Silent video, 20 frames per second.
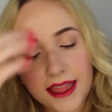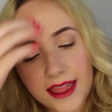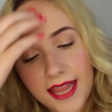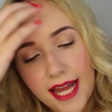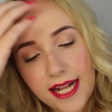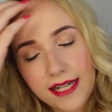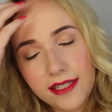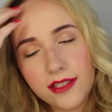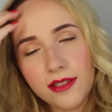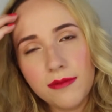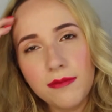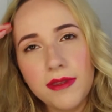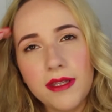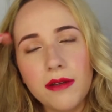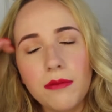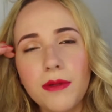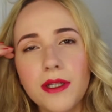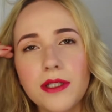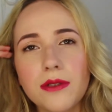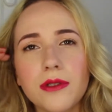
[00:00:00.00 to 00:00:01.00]
Then
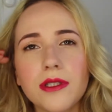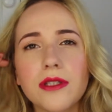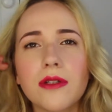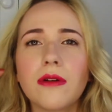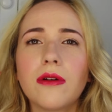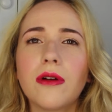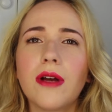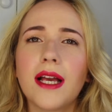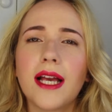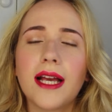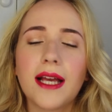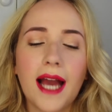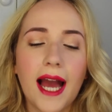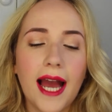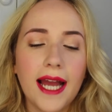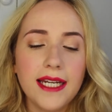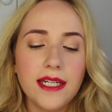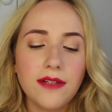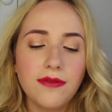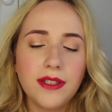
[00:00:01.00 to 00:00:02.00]
something which was
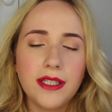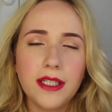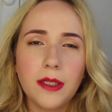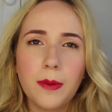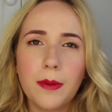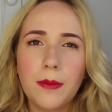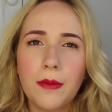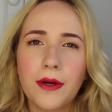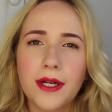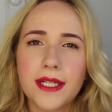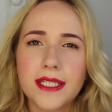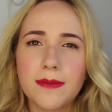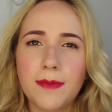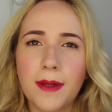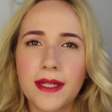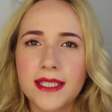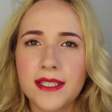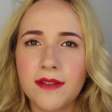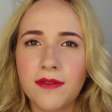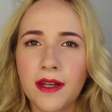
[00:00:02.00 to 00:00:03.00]
kind of a little bit more
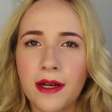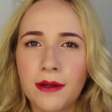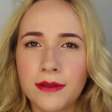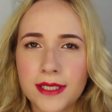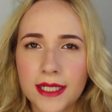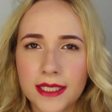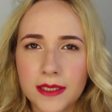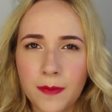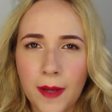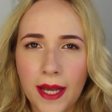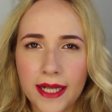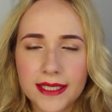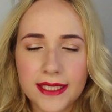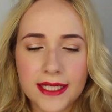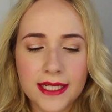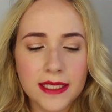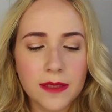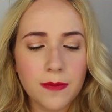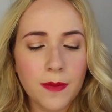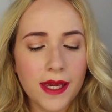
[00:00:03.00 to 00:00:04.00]
expensive than I was
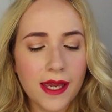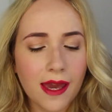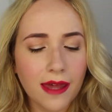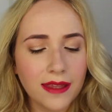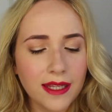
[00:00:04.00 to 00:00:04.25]
expecting it to be.